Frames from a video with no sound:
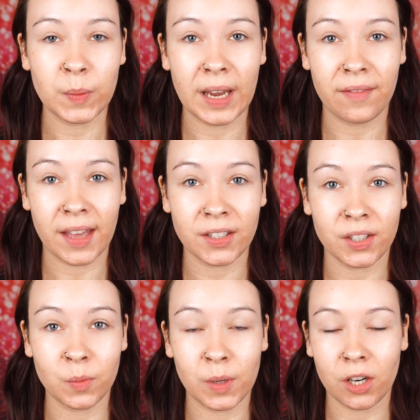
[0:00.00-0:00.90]
Once we have that
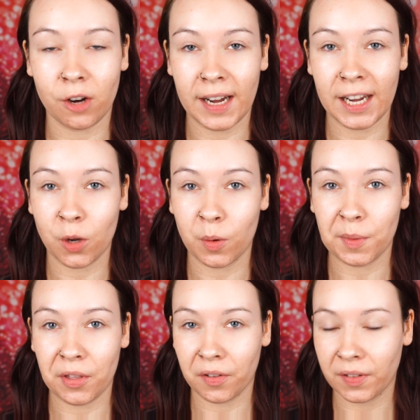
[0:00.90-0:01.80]
done, we're now ready to go in
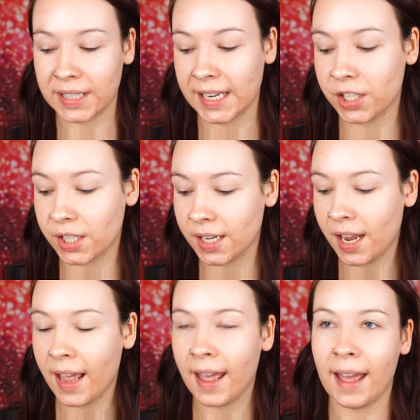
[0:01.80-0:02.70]
with our foundation.
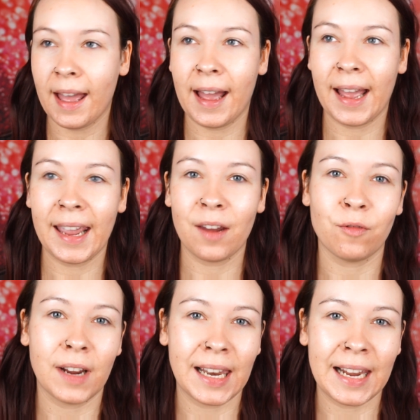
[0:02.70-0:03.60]
I
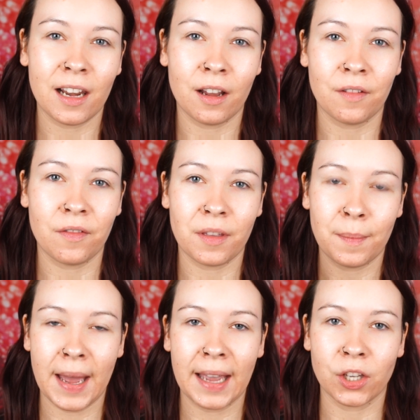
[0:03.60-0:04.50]
really love the
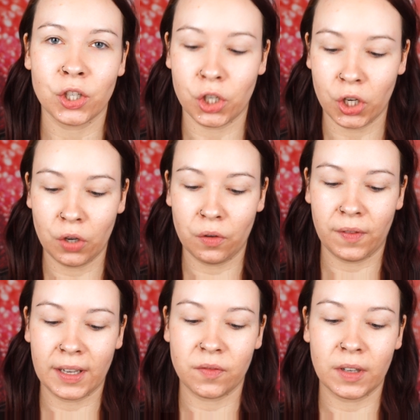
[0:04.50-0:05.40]
MAC Studio Fix